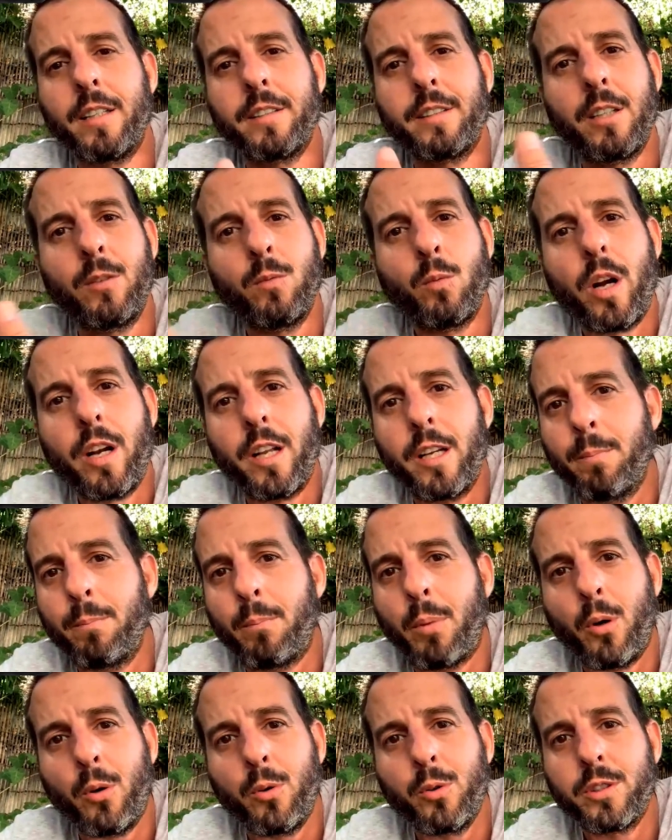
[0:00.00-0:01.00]
didn't want to
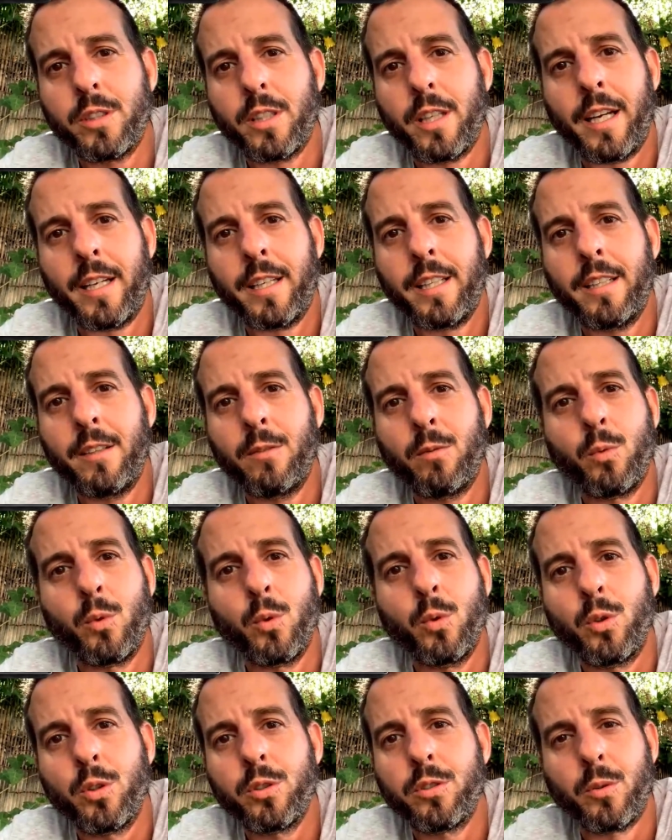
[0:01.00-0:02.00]
impose any
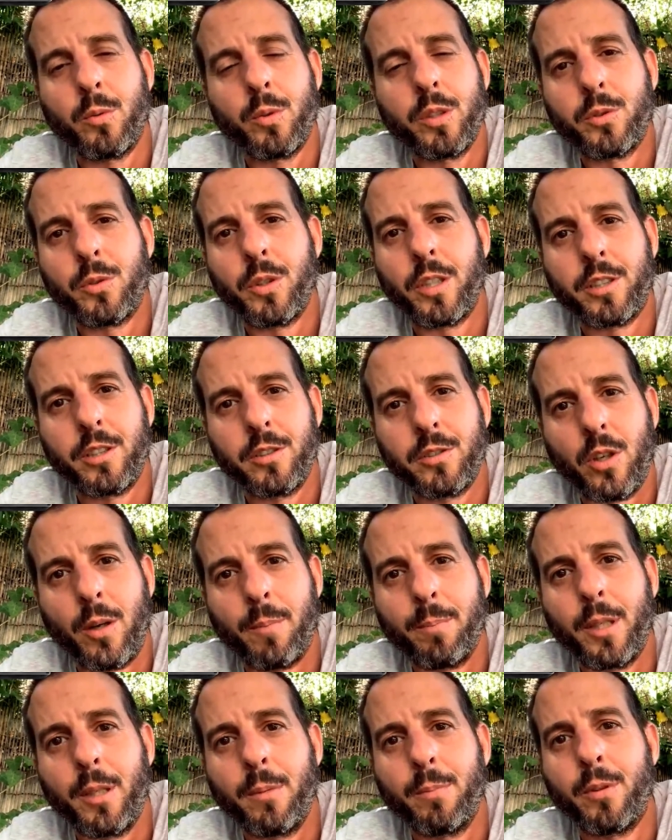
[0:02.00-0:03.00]
rules or restrictions
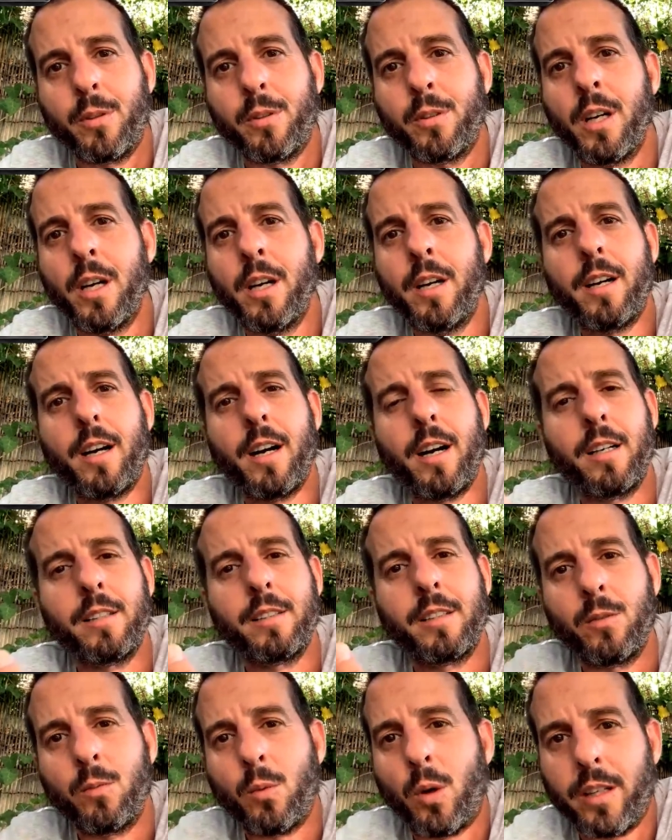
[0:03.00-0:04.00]
on people,
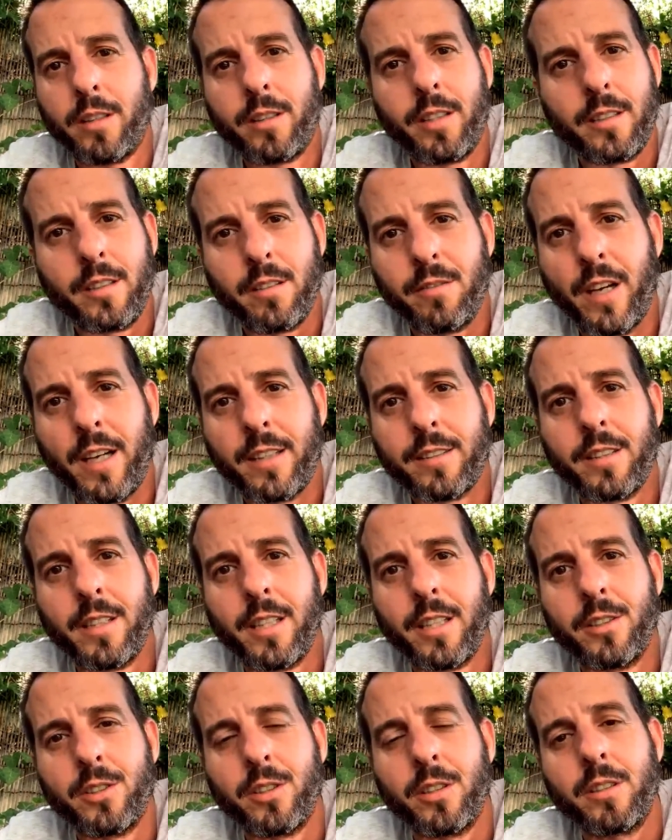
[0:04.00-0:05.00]
didn't want to take the
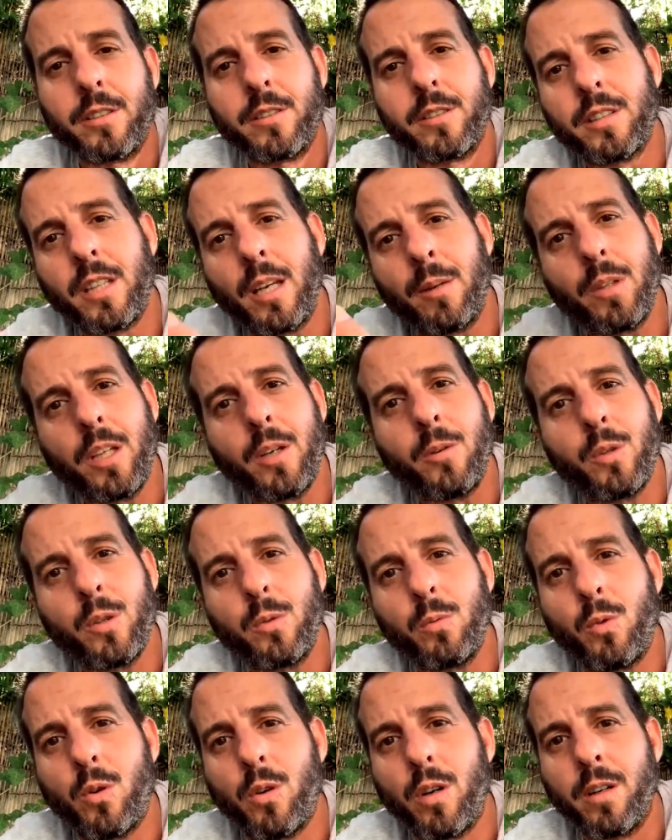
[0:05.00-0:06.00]
vaccination. Same thing
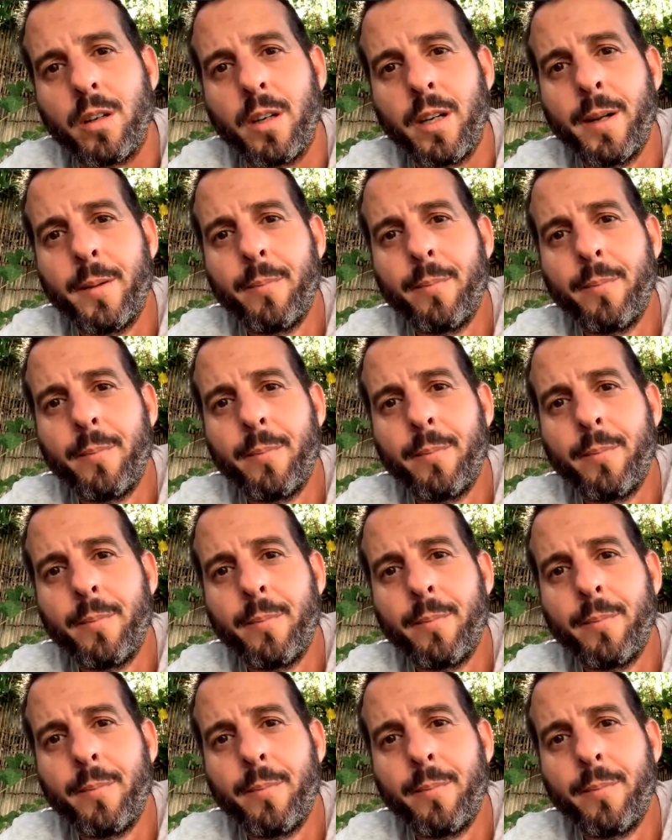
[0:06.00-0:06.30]
with war.